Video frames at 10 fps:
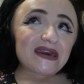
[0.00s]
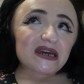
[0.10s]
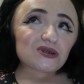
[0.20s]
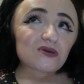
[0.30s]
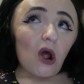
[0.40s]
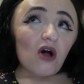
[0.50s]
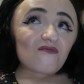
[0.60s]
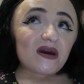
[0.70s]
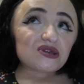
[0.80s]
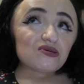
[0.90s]
make it so that all
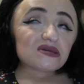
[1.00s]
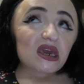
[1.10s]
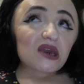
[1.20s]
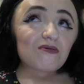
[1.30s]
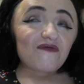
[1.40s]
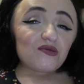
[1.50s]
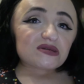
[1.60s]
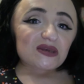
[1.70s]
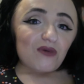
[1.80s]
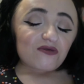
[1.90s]
of my Tuesday reviews
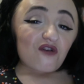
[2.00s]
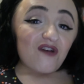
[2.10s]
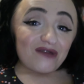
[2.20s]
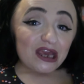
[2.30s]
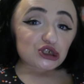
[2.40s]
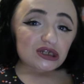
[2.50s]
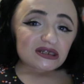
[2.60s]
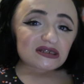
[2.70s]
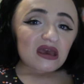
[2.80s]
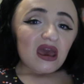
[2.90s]
this month are
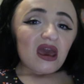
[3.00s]
foundations.